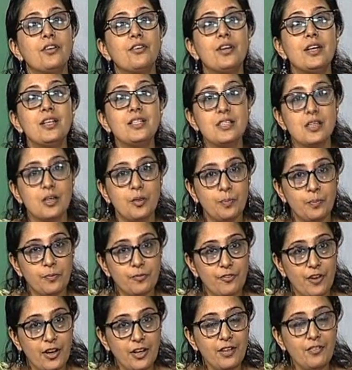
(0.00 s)
creates a
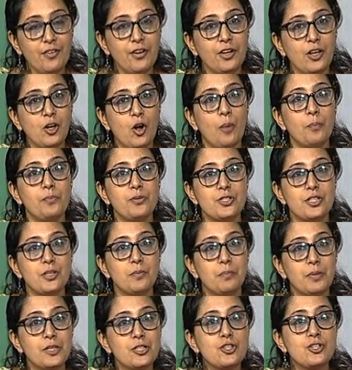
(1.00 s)
very, very
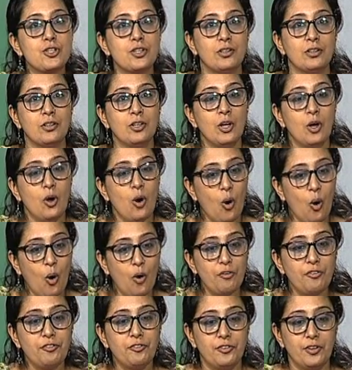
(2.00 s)
composite picture
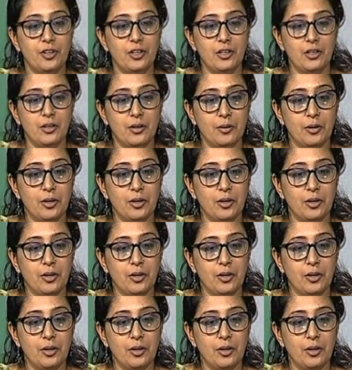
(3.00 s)
of, uh,